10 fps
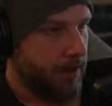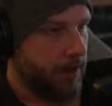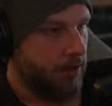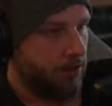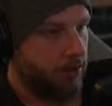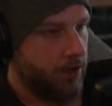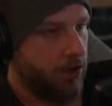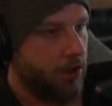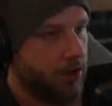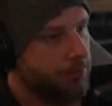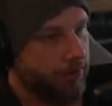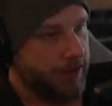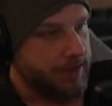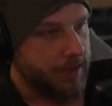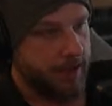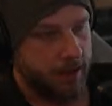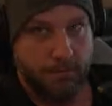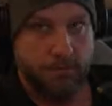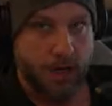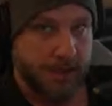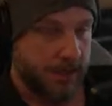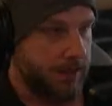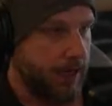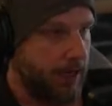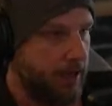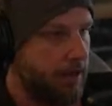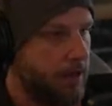including all the building data present day,